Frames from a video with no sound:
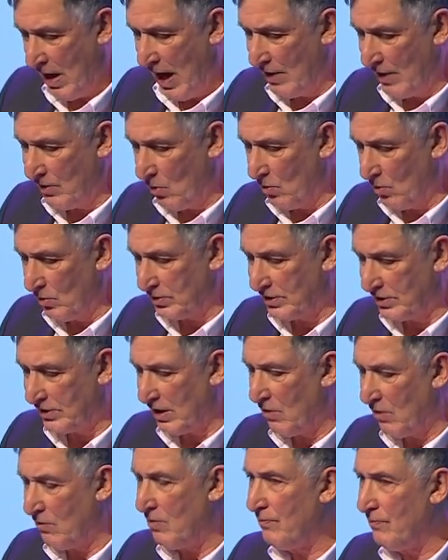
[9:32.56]
and
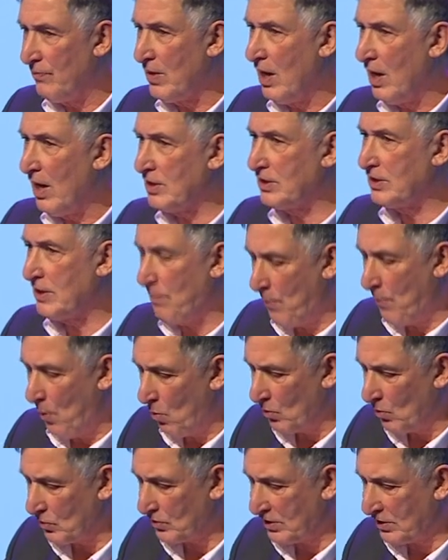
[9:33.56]
also a
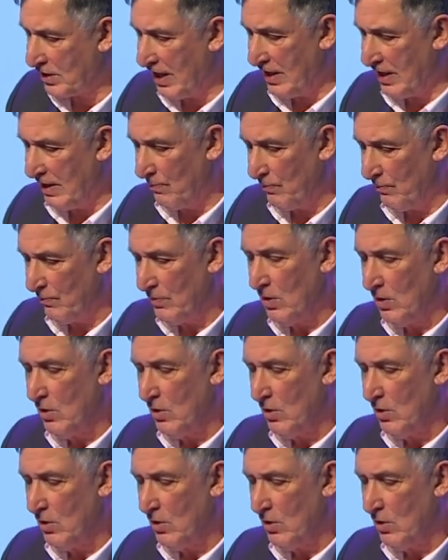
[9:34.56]
support scheme